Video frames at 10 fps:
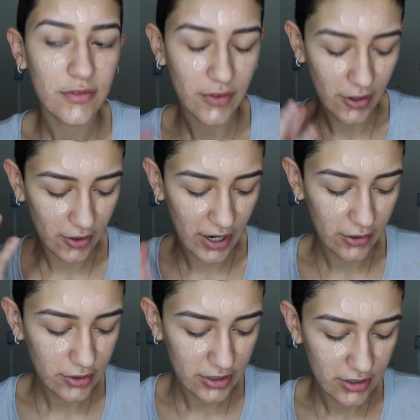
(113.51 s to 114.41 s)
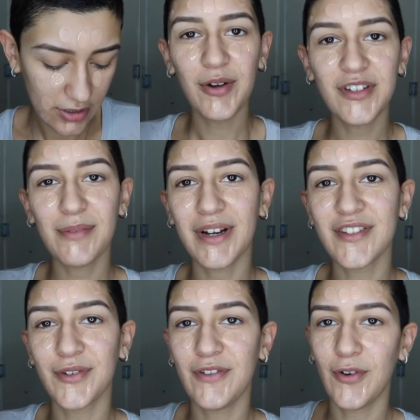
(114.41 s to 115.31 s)
farther out. I'm going to take my
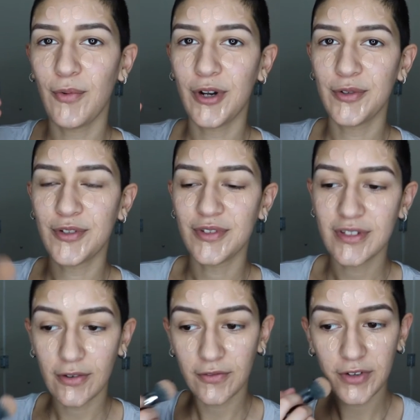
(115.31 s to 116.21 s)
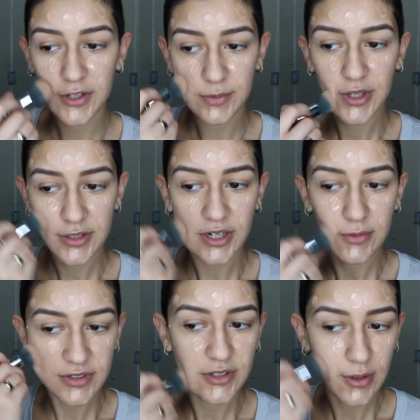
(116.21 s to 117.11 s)
Zoeva 102 Silk Finish Brush and
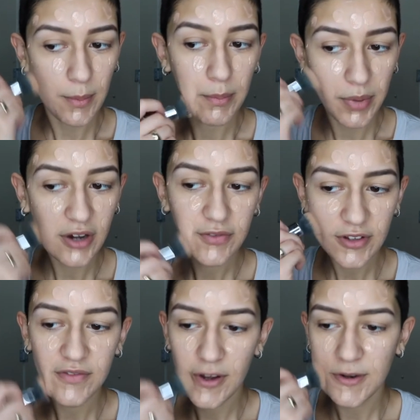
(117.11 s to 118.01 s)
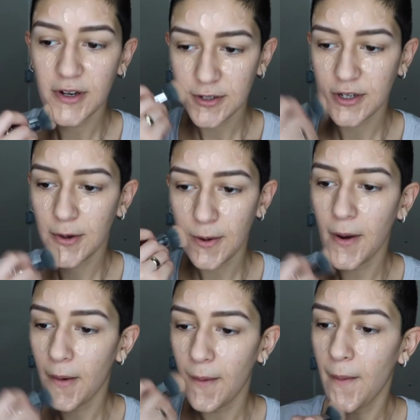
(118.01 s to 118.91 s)
I'm just going to buff the foundation
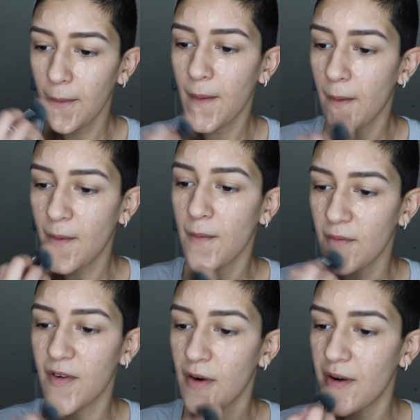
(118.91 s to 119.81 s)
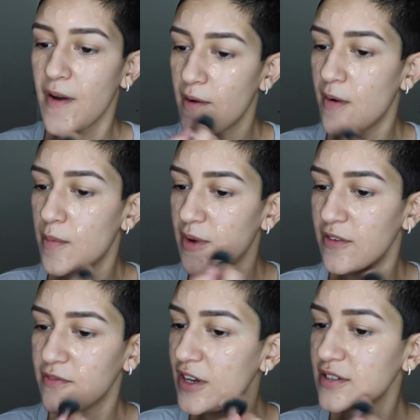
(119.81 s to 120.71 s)
all over my
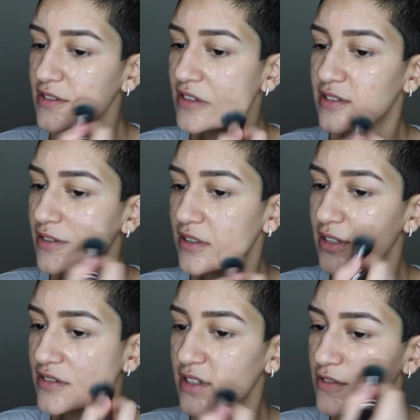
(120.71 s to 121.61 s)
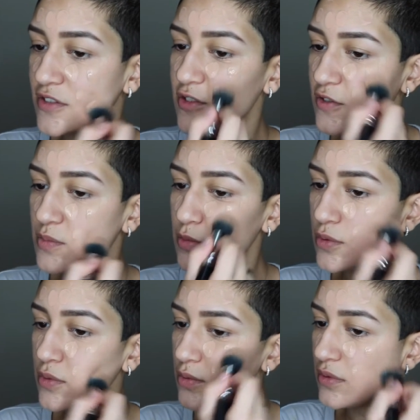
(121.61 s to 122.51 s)
face until it is a
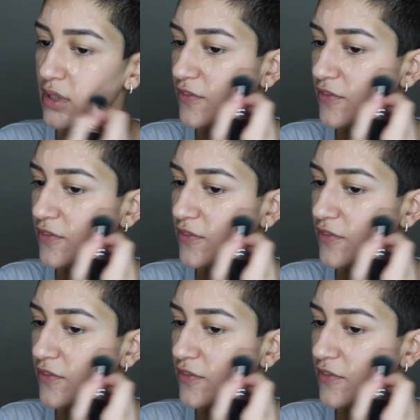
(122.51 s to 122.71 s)
smooth